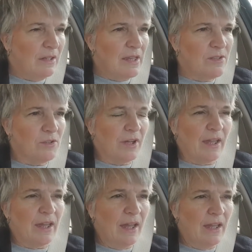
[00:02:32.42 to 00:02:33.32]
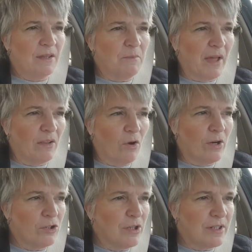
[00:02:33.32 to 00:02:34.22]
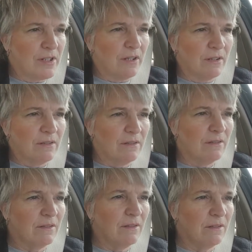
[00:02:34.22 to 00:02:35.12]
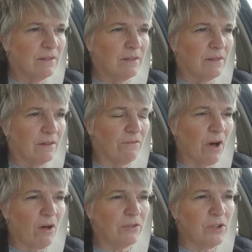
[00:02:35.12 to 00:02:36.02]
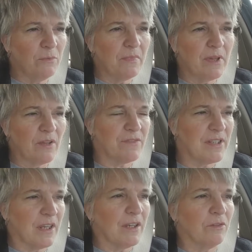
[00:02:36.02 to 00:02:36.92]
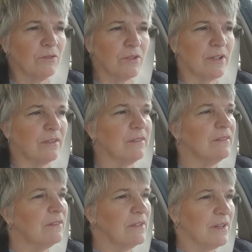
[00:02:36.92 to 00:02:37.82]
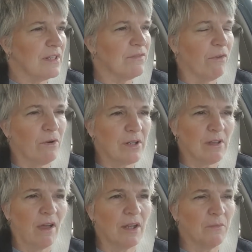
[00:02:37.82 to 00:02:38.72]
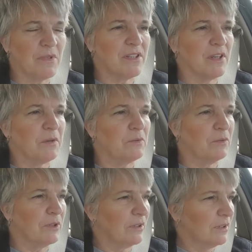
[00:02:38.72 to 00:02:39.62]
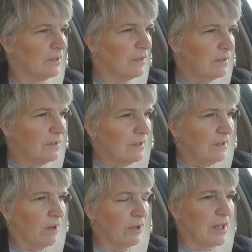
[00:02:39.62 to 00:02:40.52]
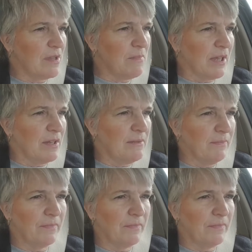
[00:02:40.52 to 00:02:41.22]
Yesterday I had my largest volume of sales as far as items sold on eBay,